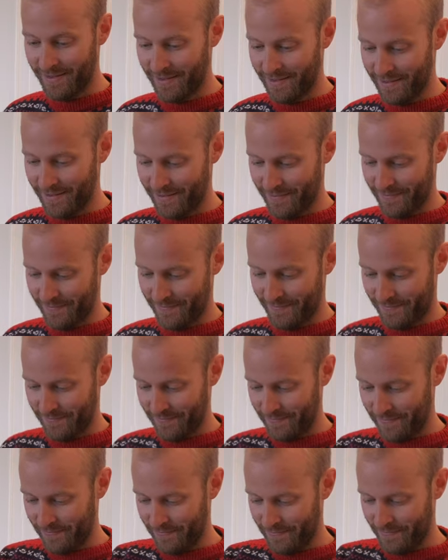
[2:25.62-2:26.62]

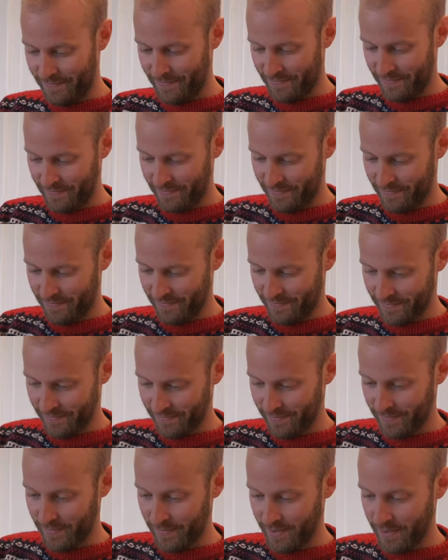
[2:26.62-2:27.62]

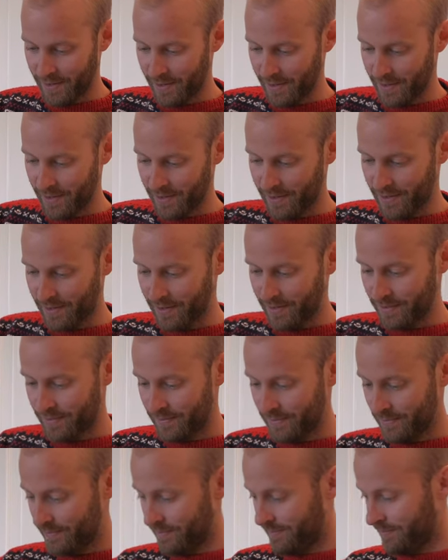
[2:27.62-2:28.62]

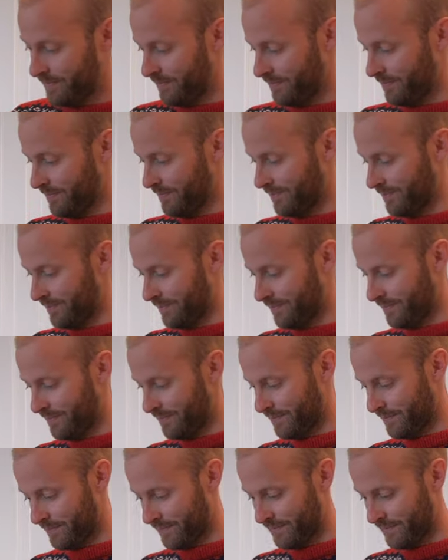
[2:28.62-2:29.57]
No one is speaking in this clip.